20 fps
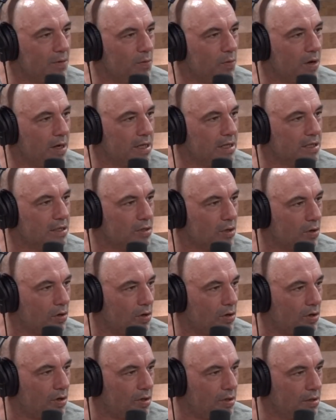one in this
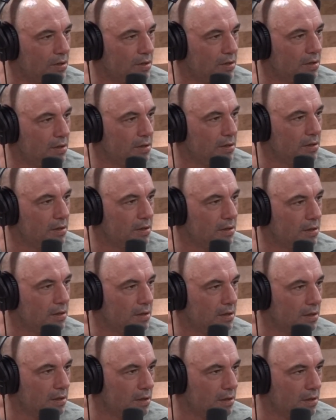hole. Oh
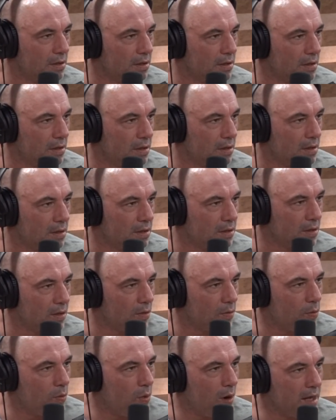my God.
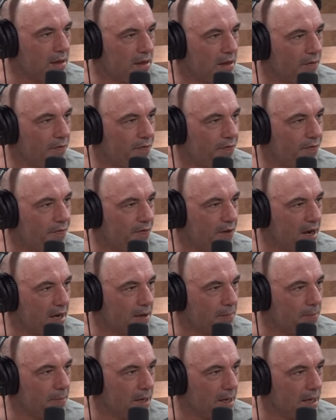What the
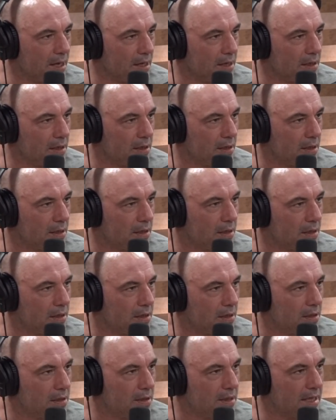fuck, man?
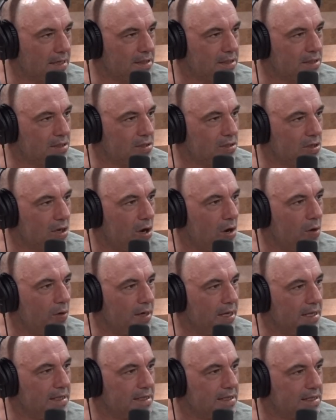That's so
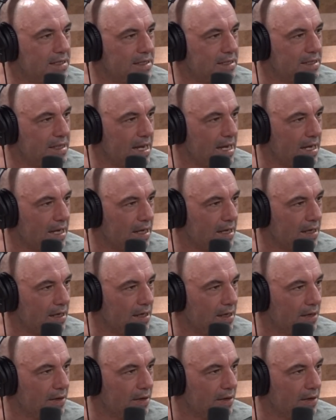insane.